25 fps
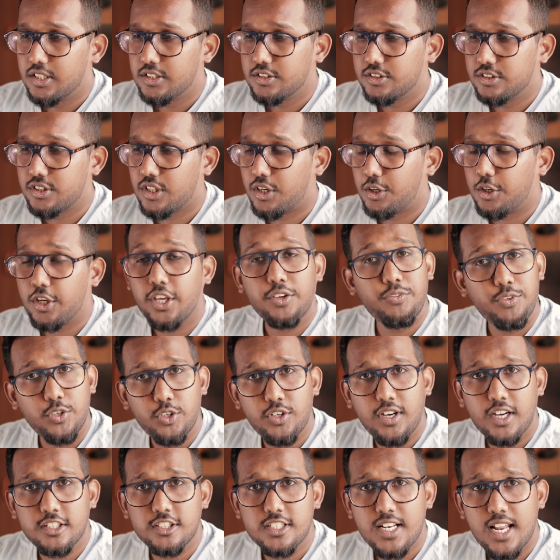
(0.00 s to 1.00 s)
So if you
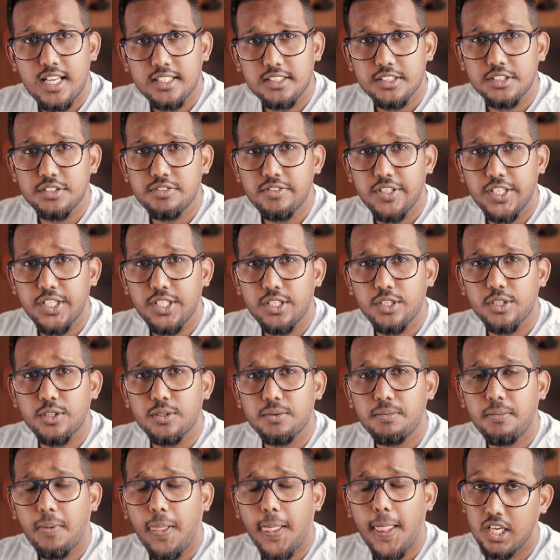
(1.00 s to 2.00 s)
guys like this
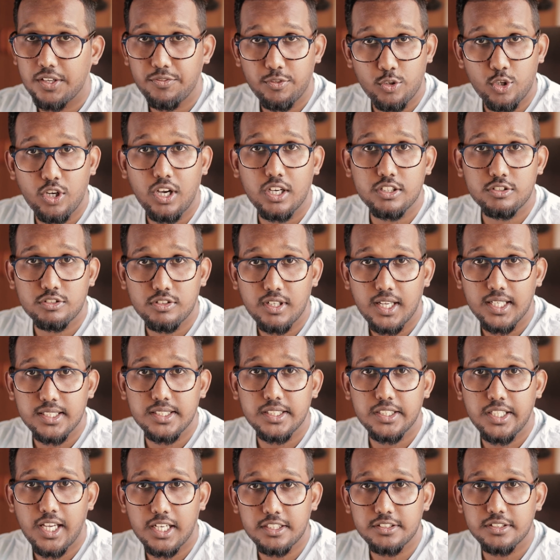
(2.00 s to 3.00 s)
video, if you guys like
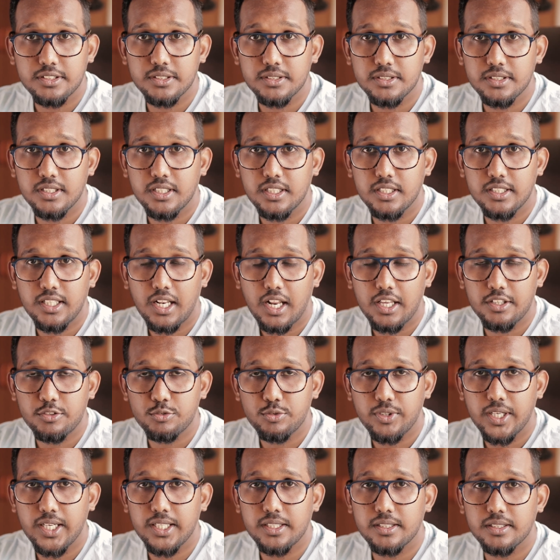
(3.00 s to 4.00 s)
the action that I
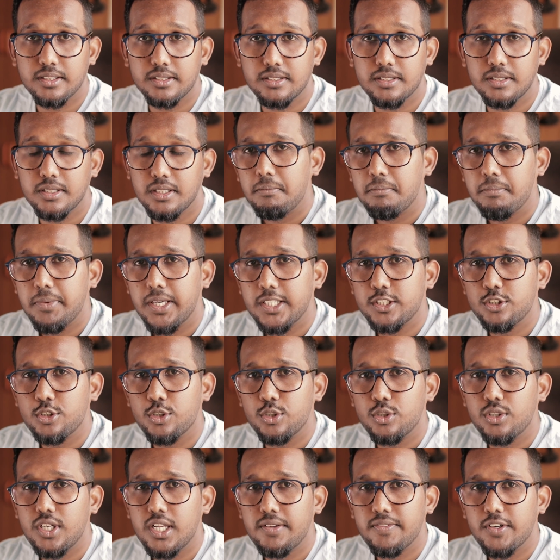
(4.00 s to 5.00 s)
created, make sure
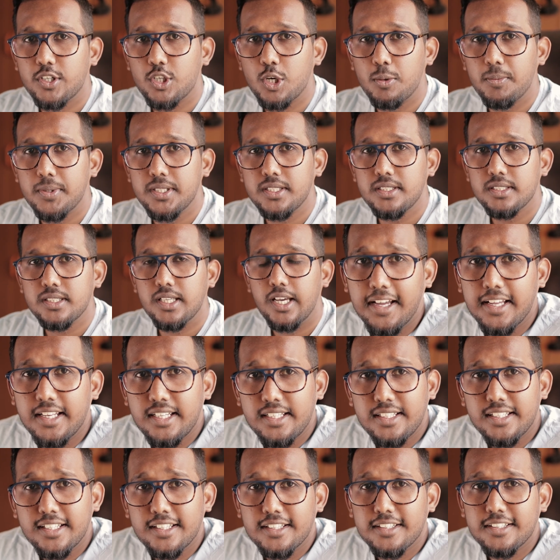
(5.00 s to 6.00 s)
to leave a comment,
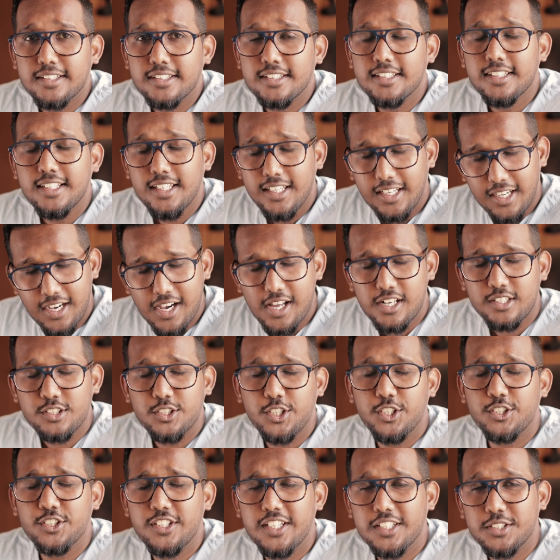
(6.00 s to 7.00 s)
and I'll see
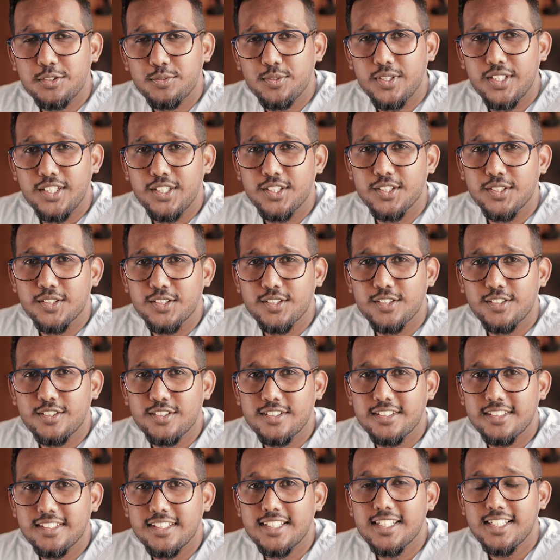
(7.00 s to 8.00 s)
you in the next video.
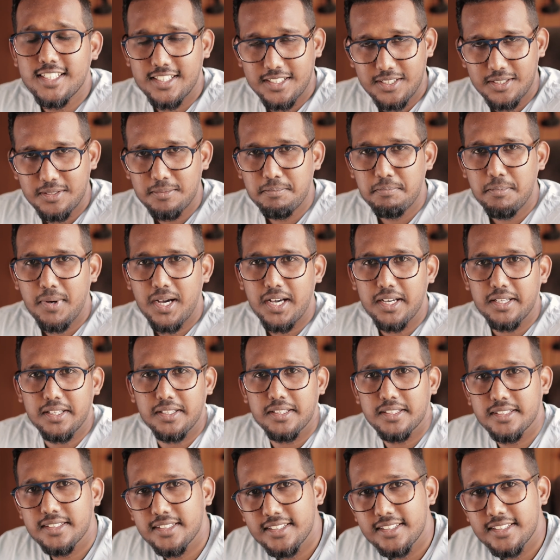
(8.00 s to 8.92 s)
Bye.